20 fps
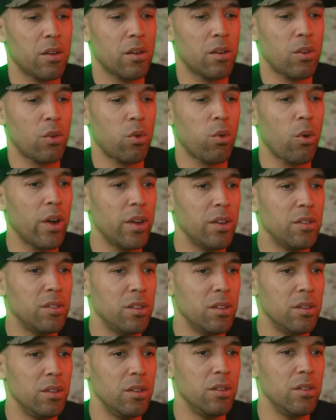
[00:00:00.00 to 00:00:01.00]

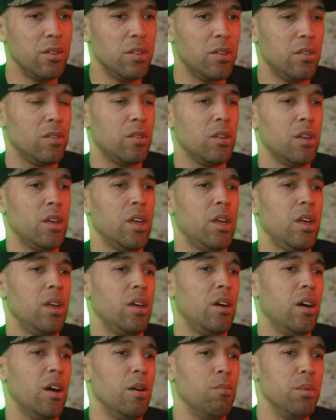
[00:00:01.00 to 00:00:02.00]
crises,
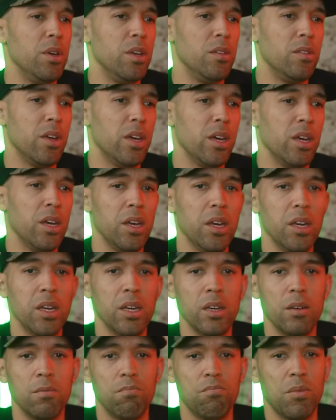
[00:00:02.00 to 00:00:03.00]
uh, be
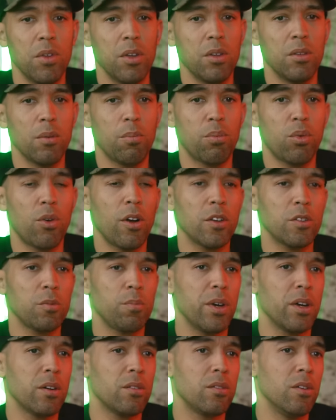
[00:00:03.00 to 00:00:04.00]
they the, the
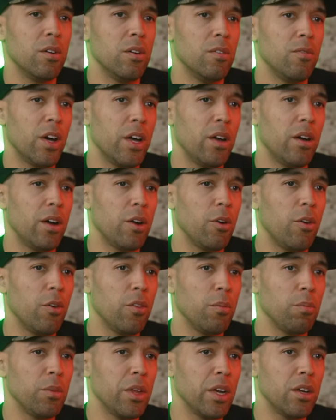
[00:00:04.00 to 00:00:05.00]
prospect of, I, I, call
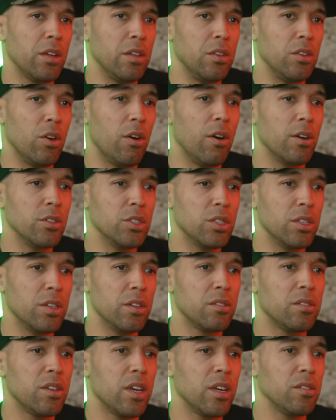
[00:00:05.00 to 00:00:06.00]
them like
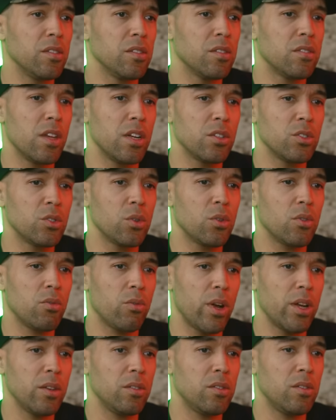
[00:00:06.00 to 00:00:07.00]
endogenous existential
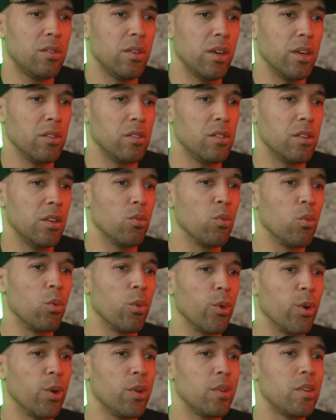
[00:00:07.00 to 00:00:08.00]
threats, things that
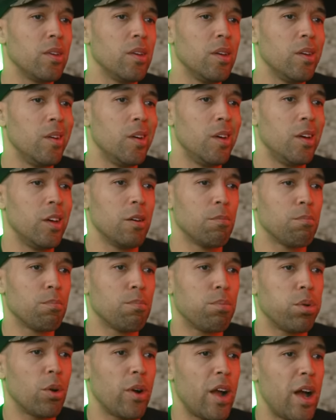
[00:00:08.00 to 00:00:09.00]
weren't
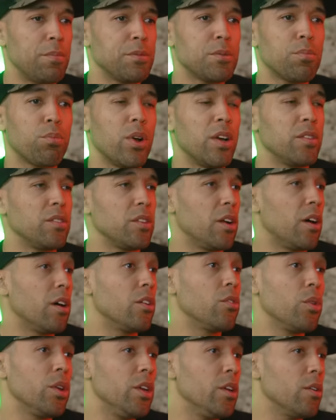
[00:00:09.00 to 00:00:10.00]
perhaps present
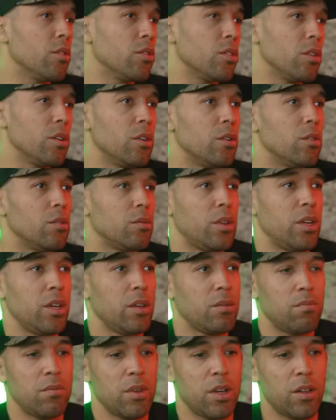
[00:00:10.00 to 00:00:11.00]
100 years ago,
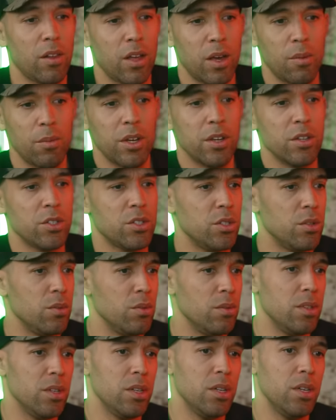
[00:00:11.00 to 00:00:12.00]
like the climate
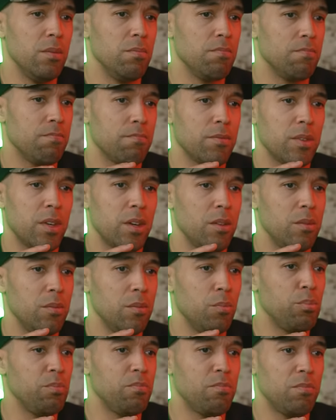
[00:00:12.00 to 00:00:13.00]
issue, the uh,
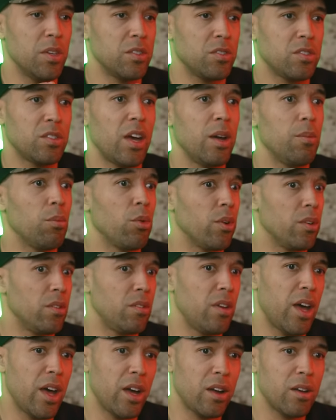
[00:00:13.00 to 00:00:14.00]
cyber
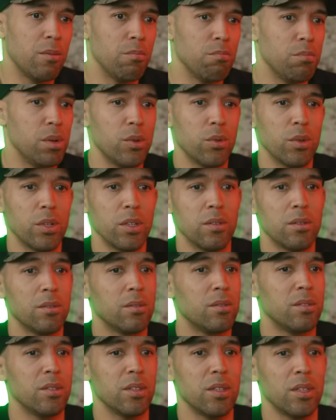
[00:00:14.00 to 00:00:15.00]
attack
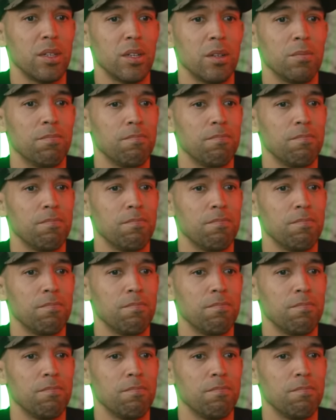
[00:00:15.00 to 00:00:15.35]
component, uh,